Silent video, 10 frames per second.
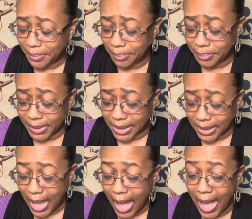But
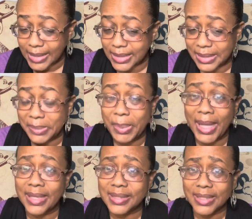I didn't
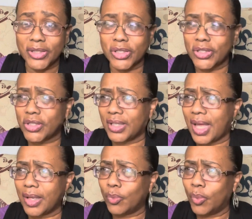pay attention to
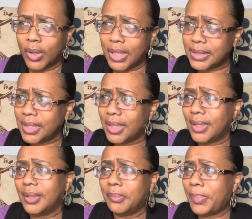like what
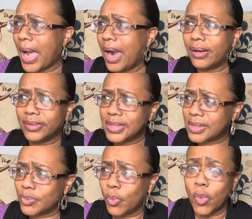
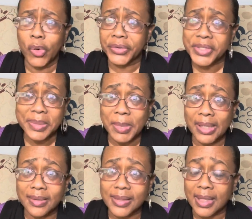Pirates water
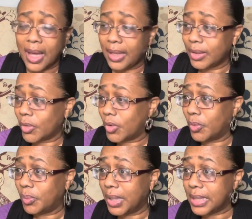smells like, or
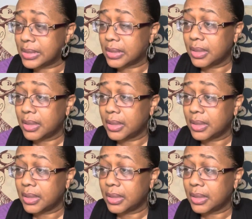what,